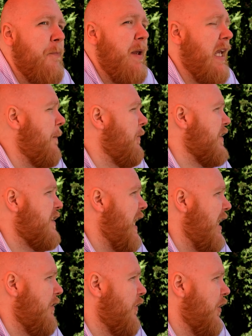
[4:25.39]
Being able to
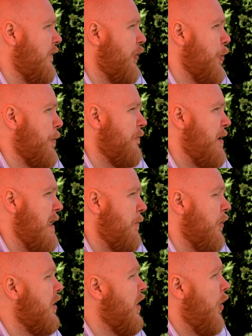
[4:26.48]
stand in front of a group of people
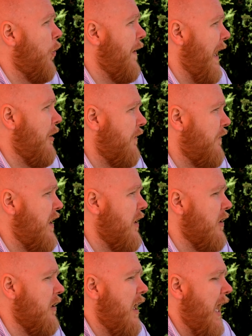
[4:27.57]
without
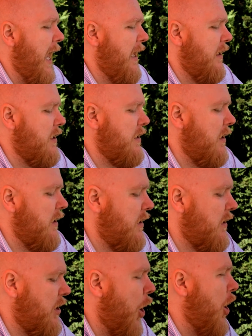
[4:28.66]
fear and
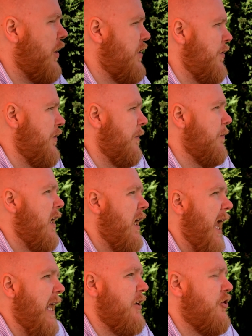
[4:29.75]
talk to them
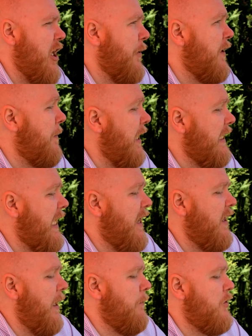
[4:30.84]
and share with them and get
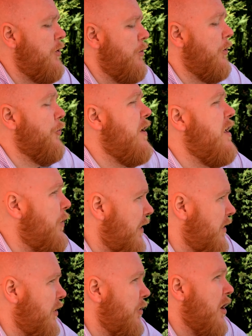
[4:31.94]
them to agree
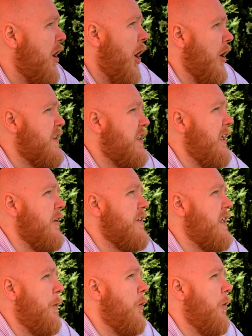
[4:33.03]
with you are skills
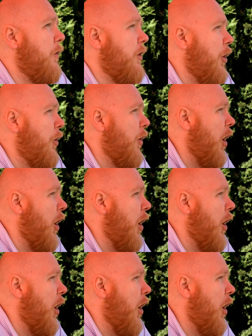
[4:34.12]
that will go